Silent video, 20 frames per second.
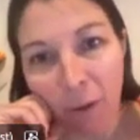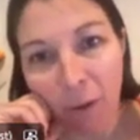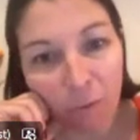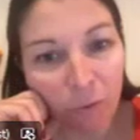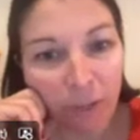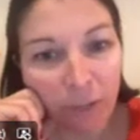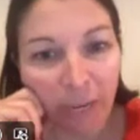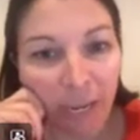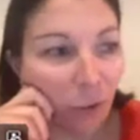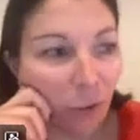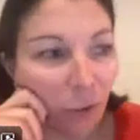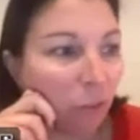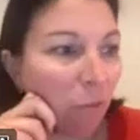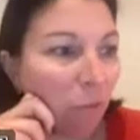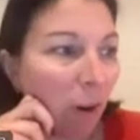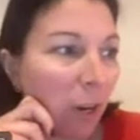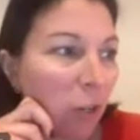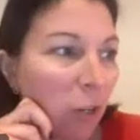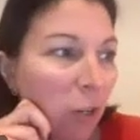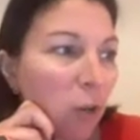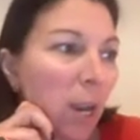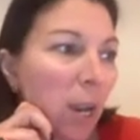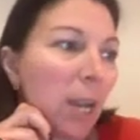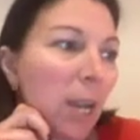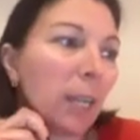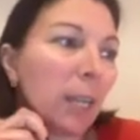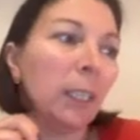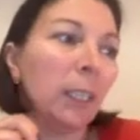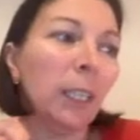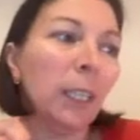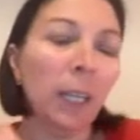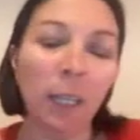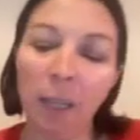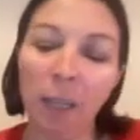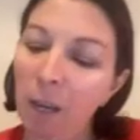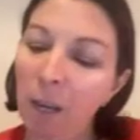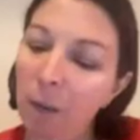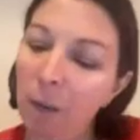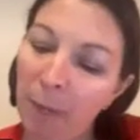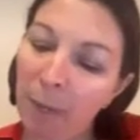are really on the right track,
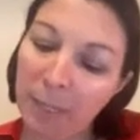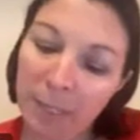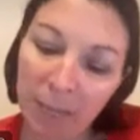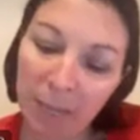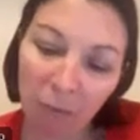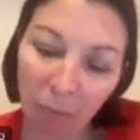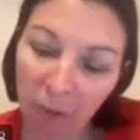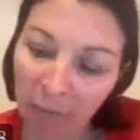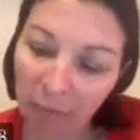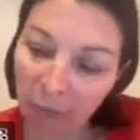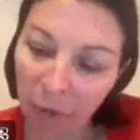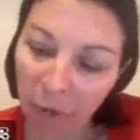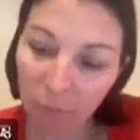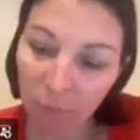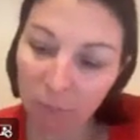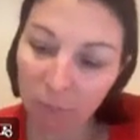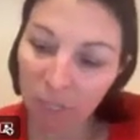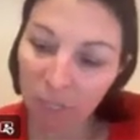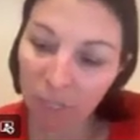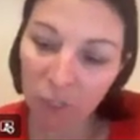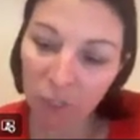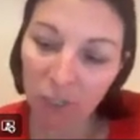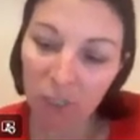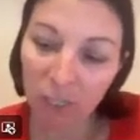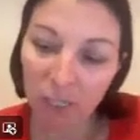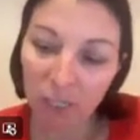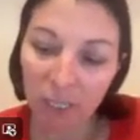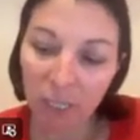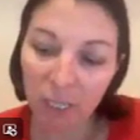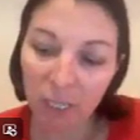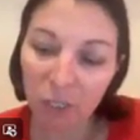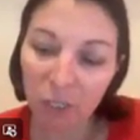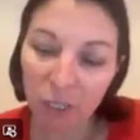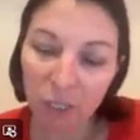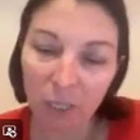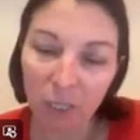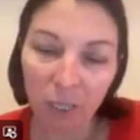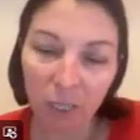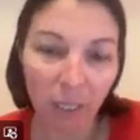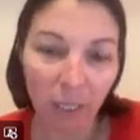and definitely conversations that
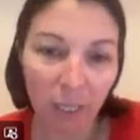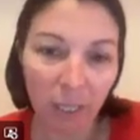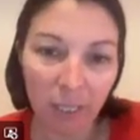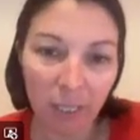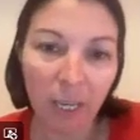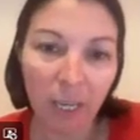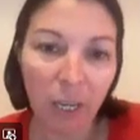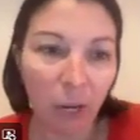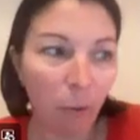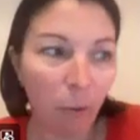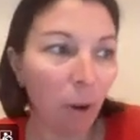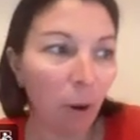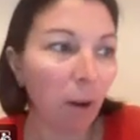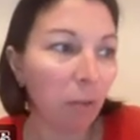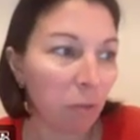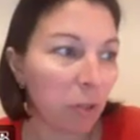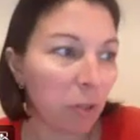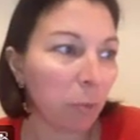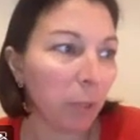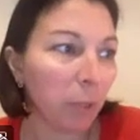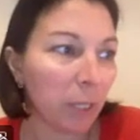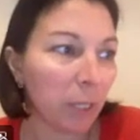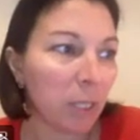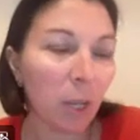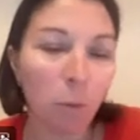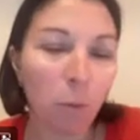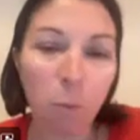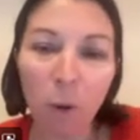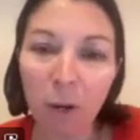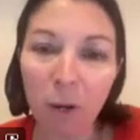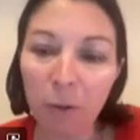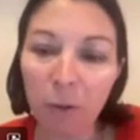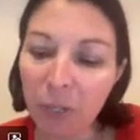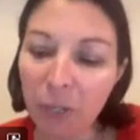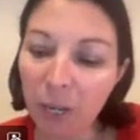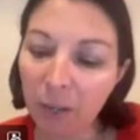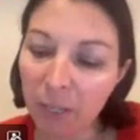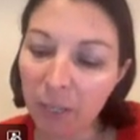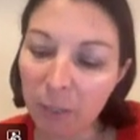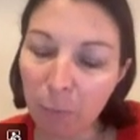teachers can continue afterwards. So well
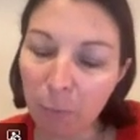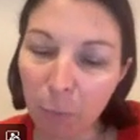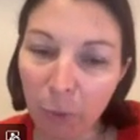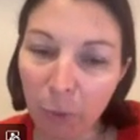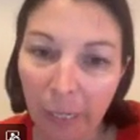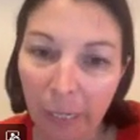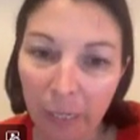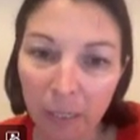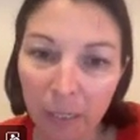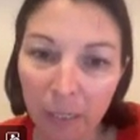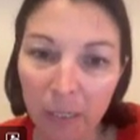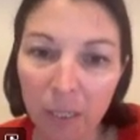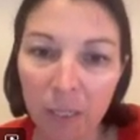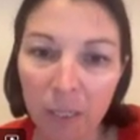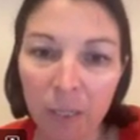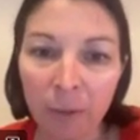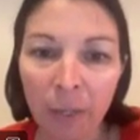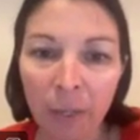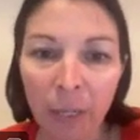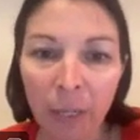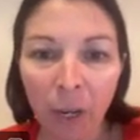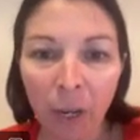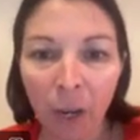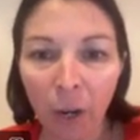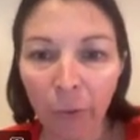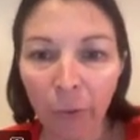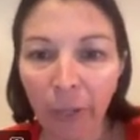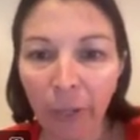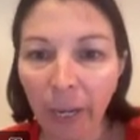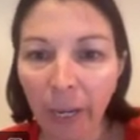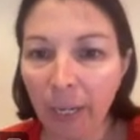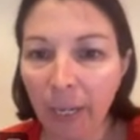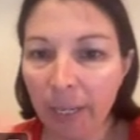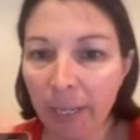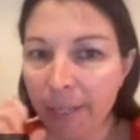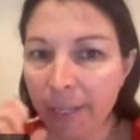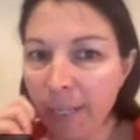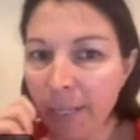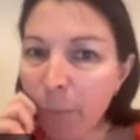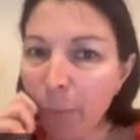done. That's brilliant. Okay,
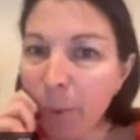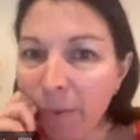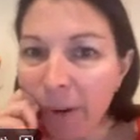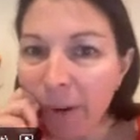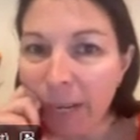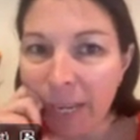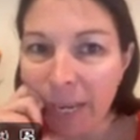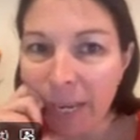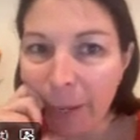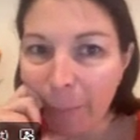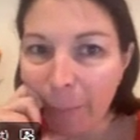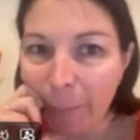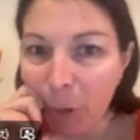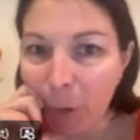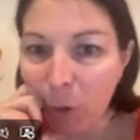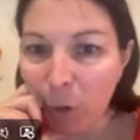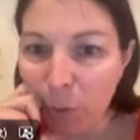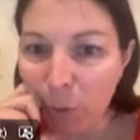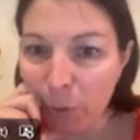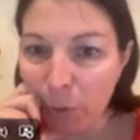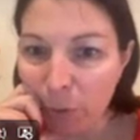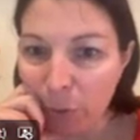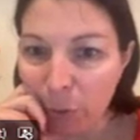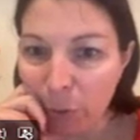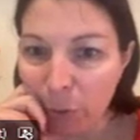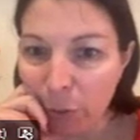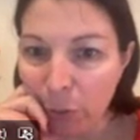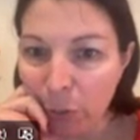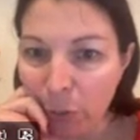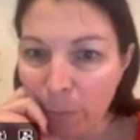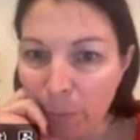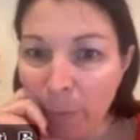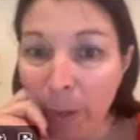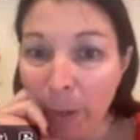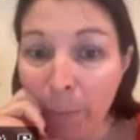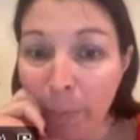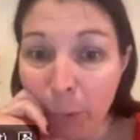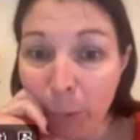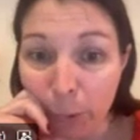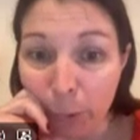let's see where I am on my
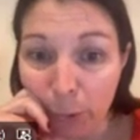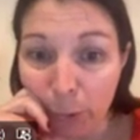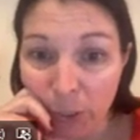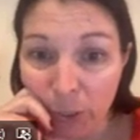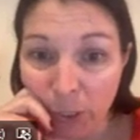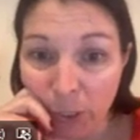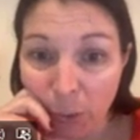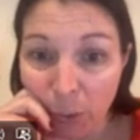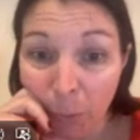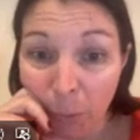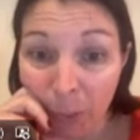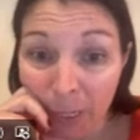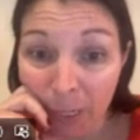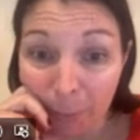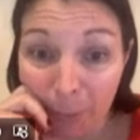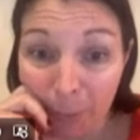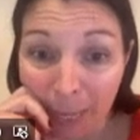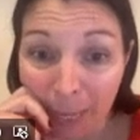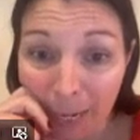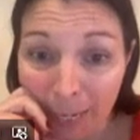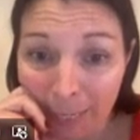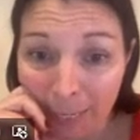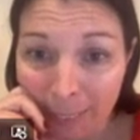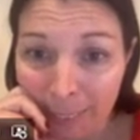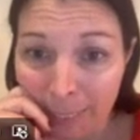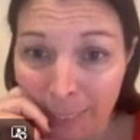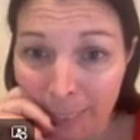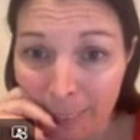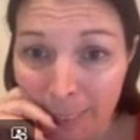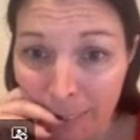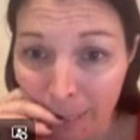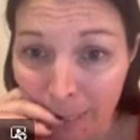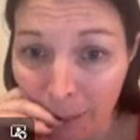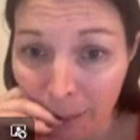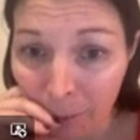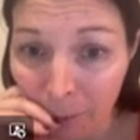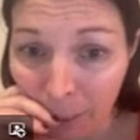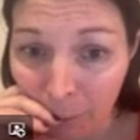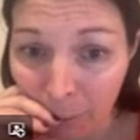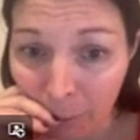board. So I went up that ladder, didn't I,
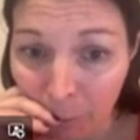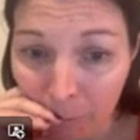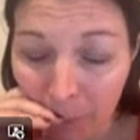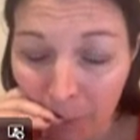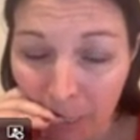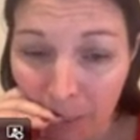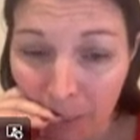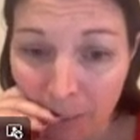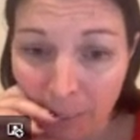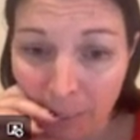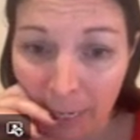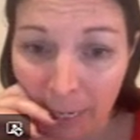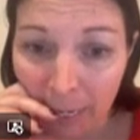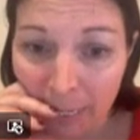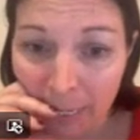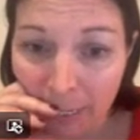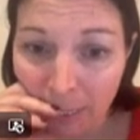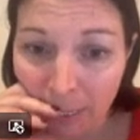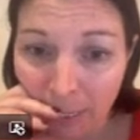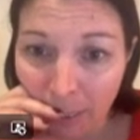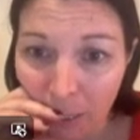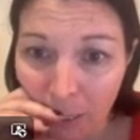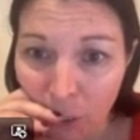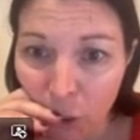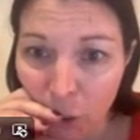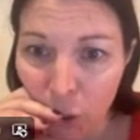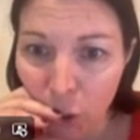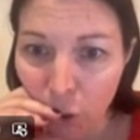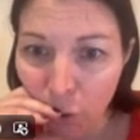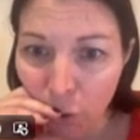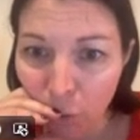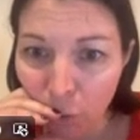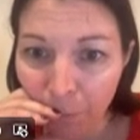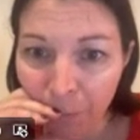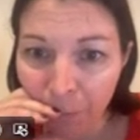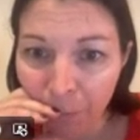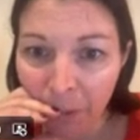on that one, because I had a do.